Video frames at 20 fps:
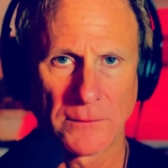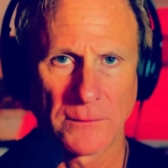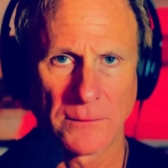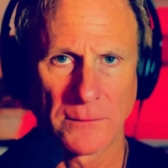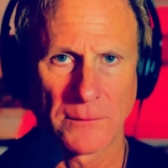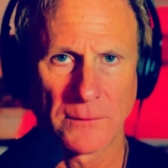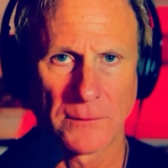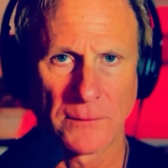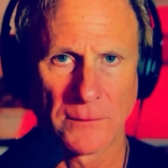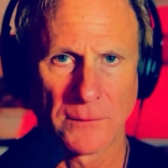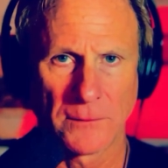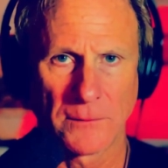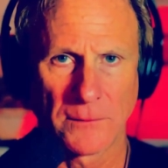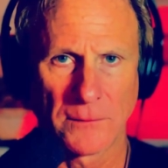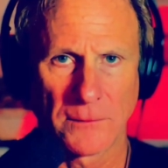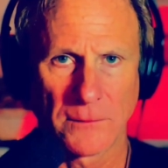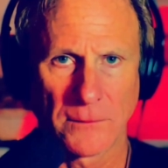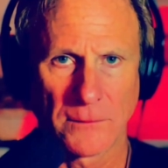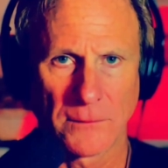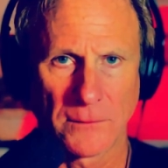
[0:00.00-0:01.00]

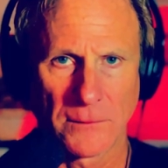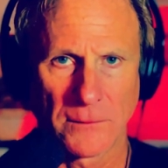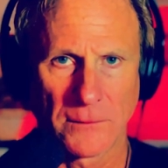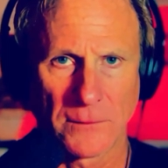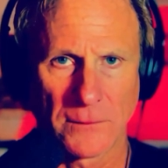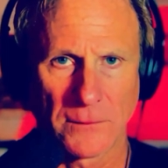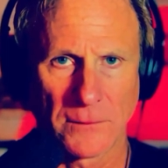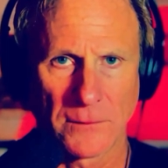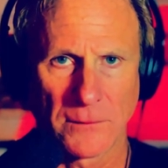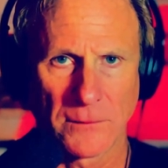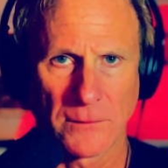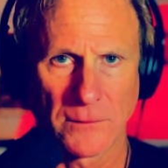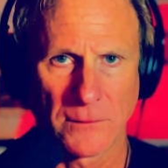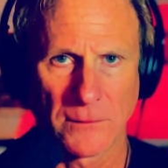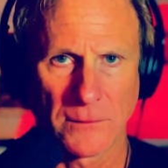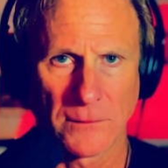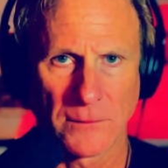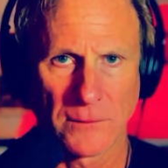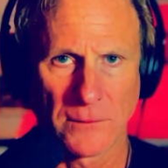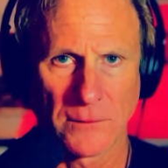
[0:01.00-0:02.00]

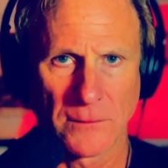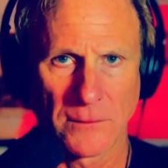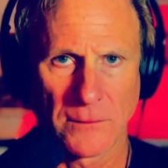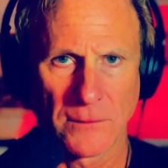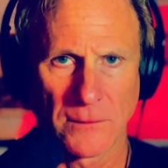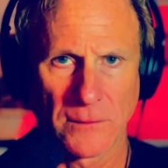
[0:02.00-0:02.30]
(silence)